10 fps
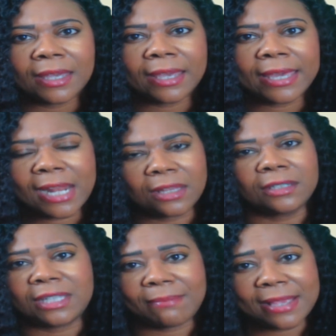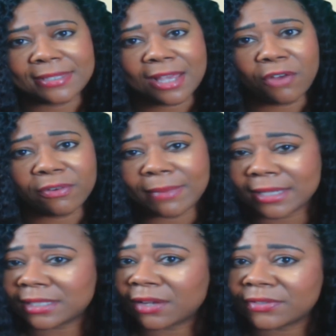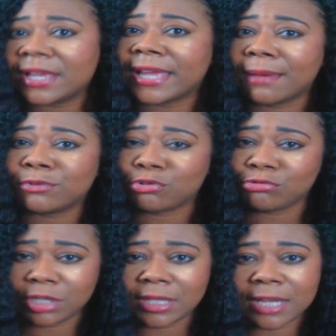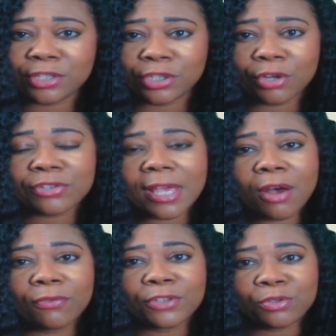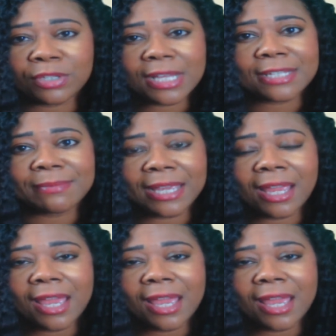And I looked at myself and myself said, yep, you did that to yourself. You did that to me.